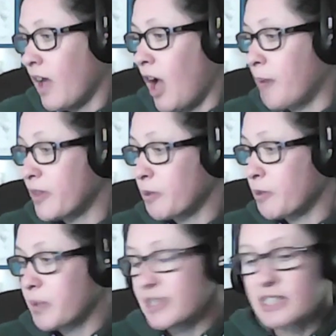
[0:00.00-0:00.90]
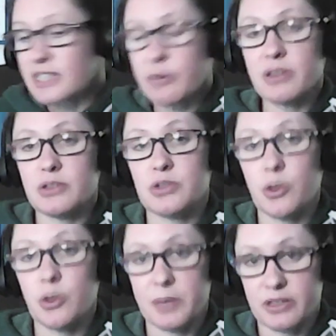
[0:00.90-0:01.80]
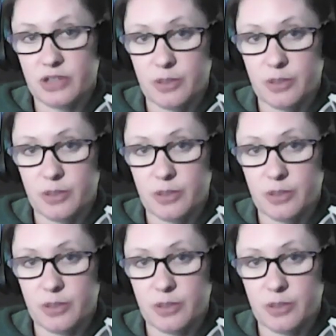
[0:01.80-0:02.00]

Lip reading: But they're replacing it with a Zootopia show.